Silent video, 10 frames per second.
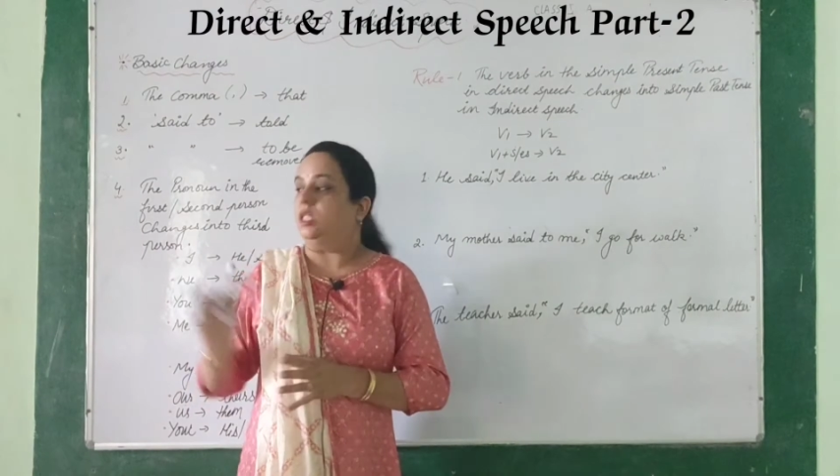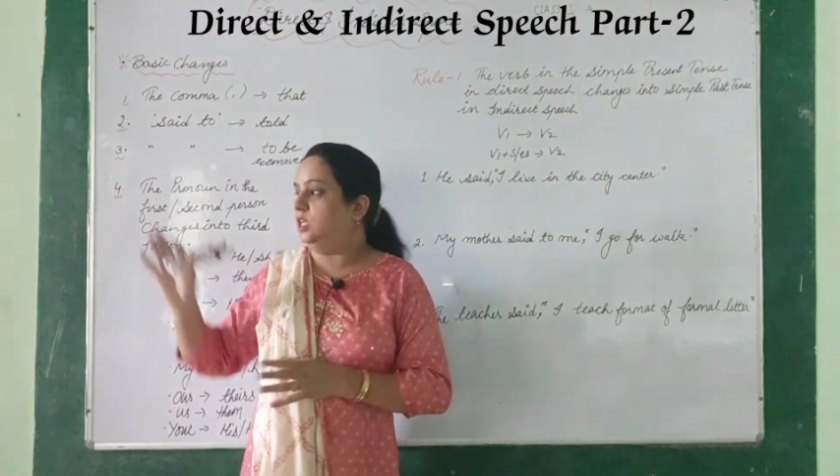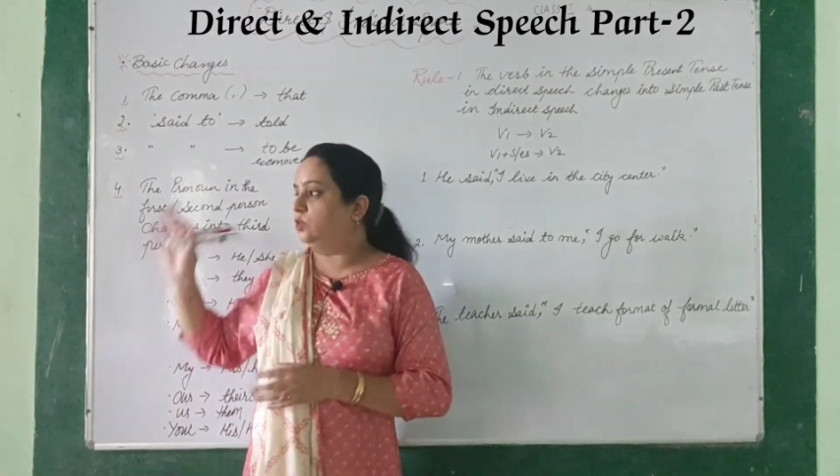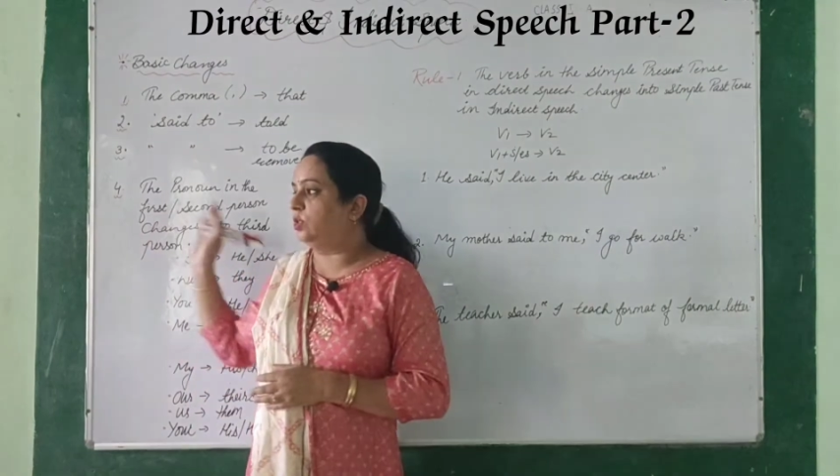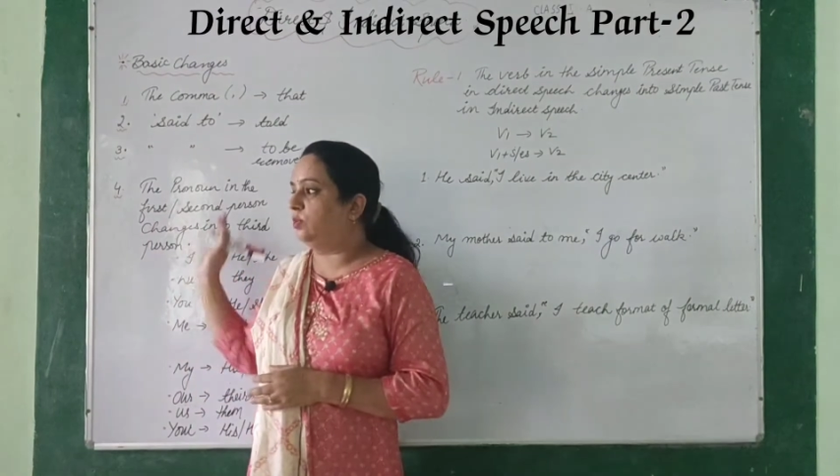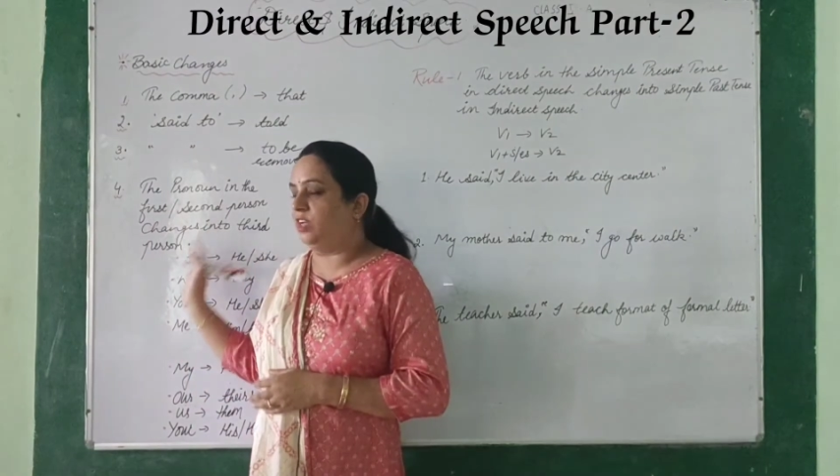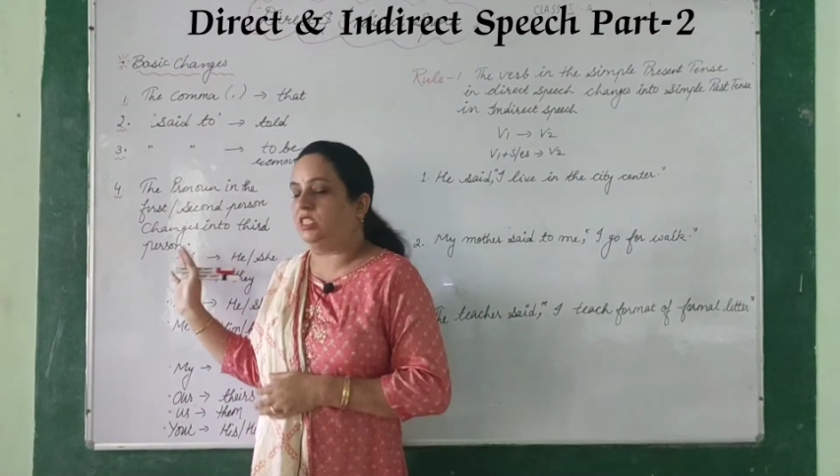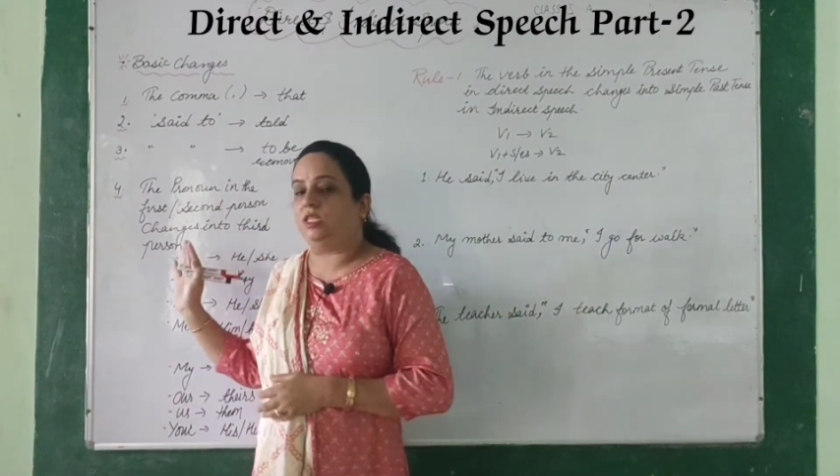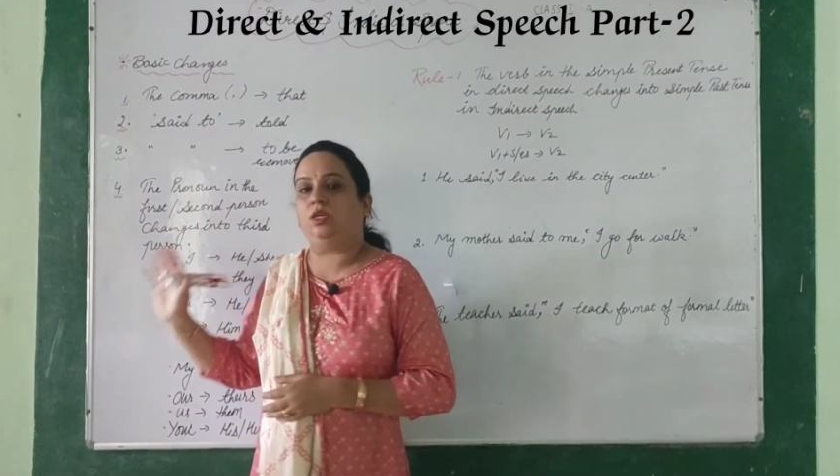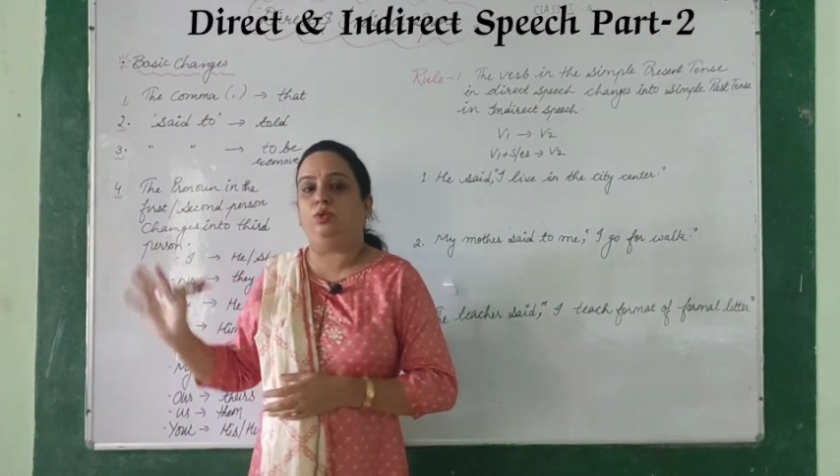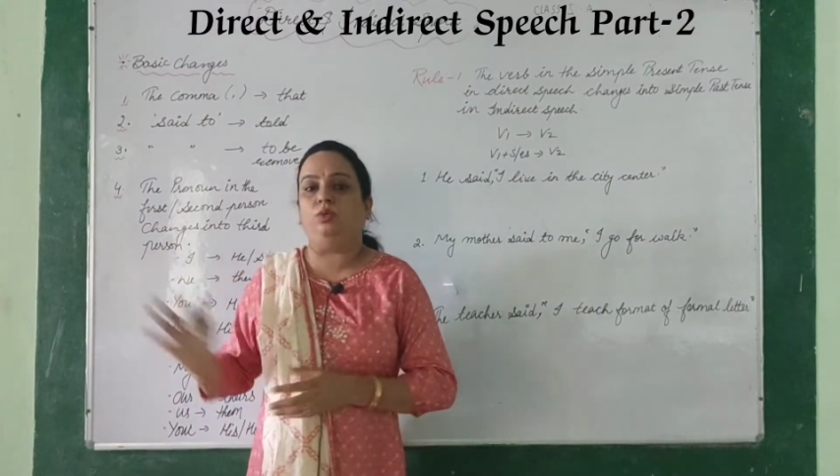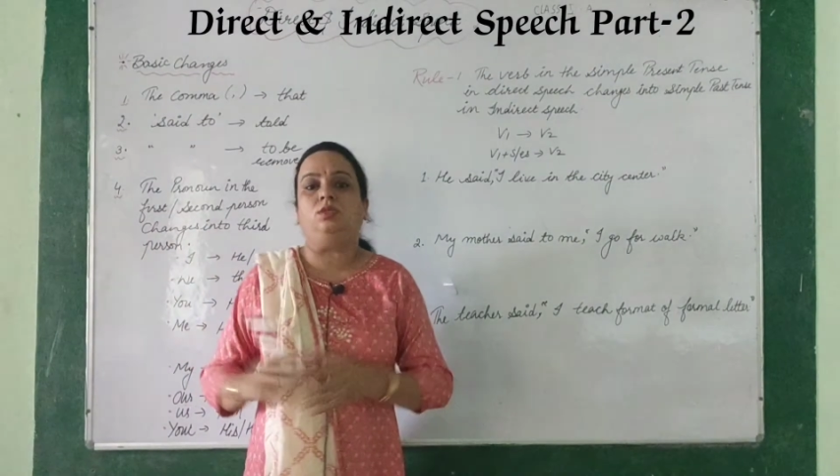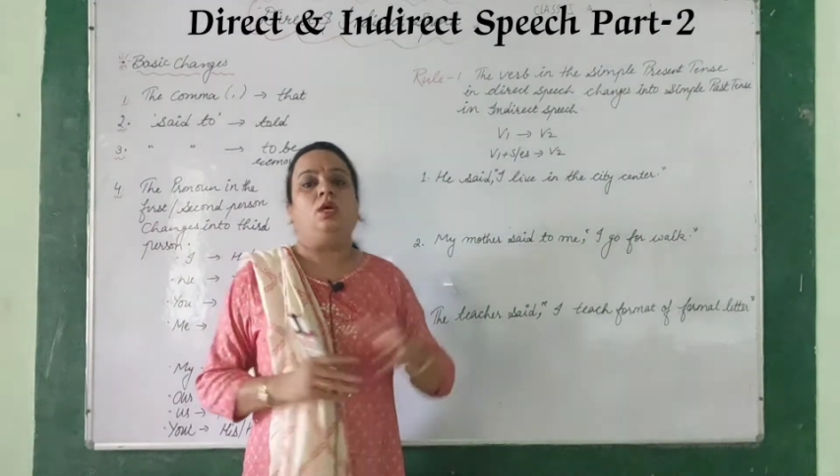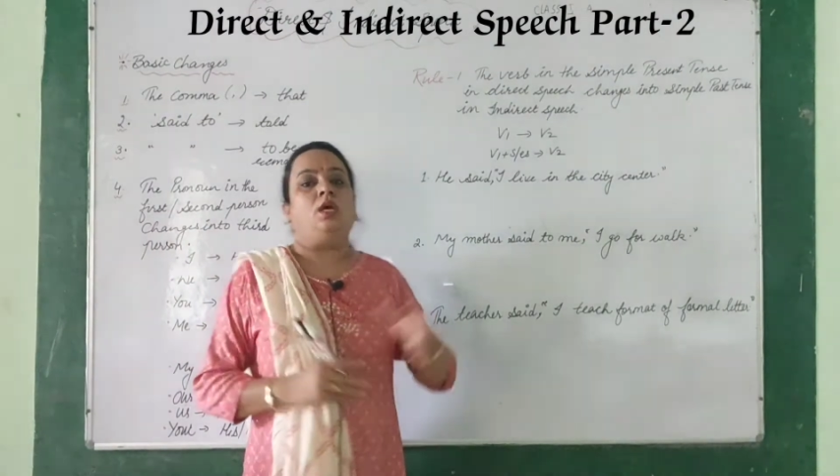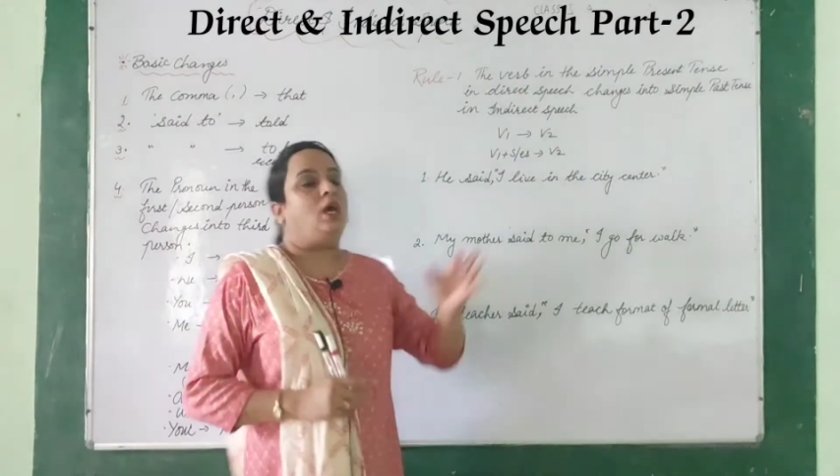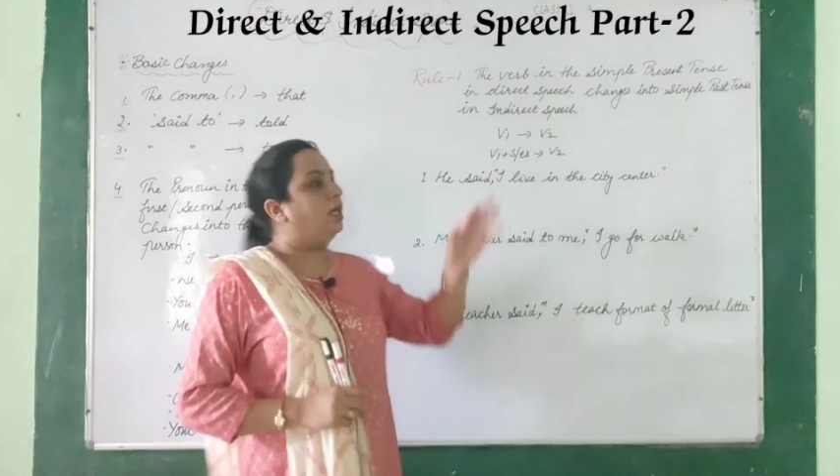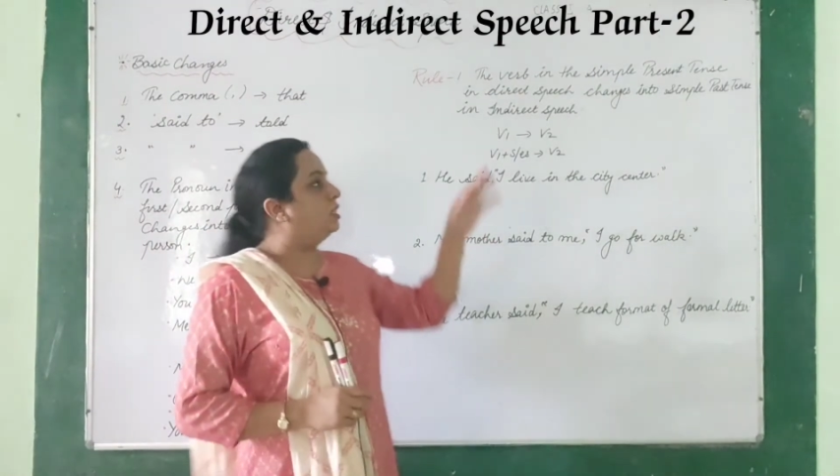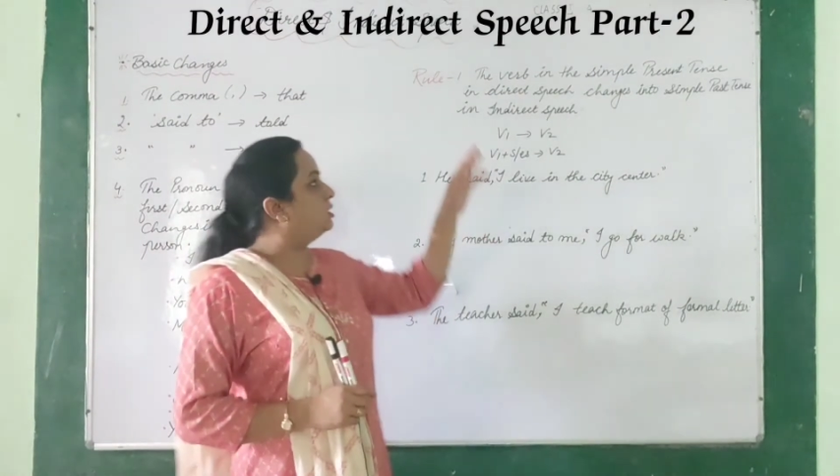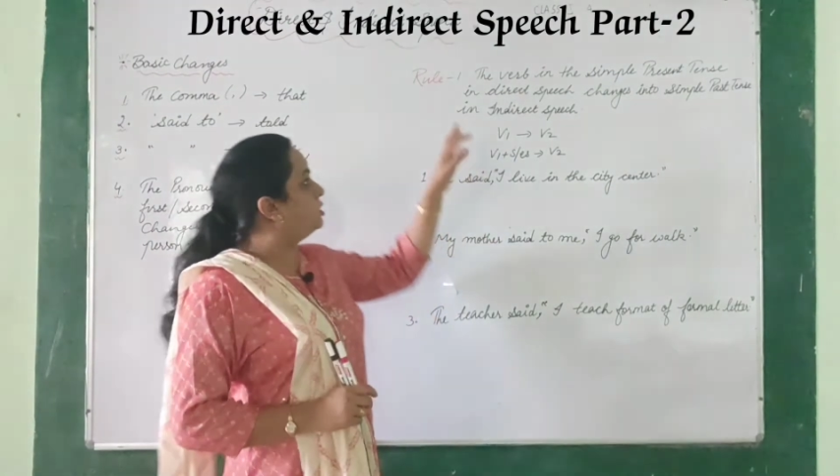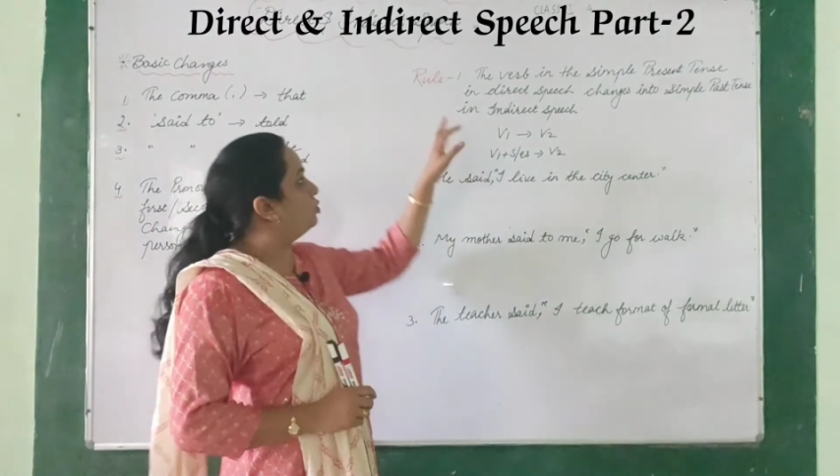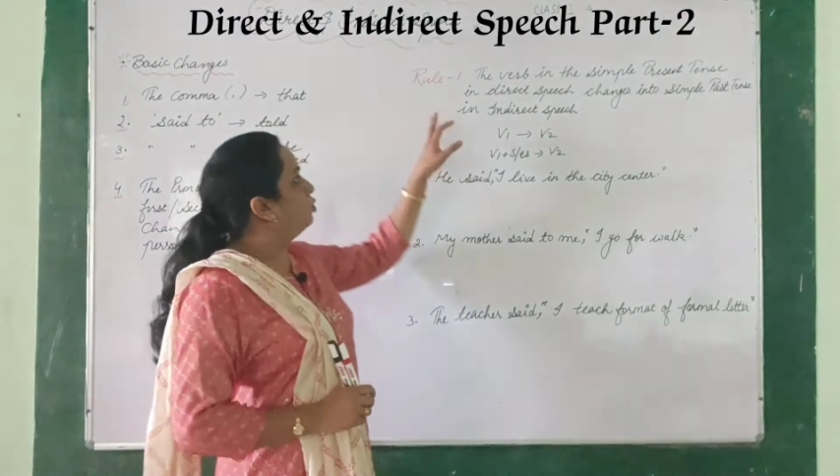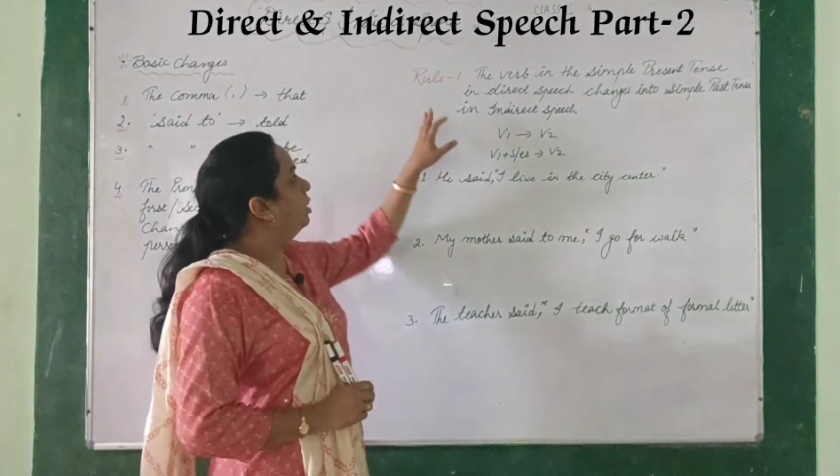These were the basic rules, and this is rule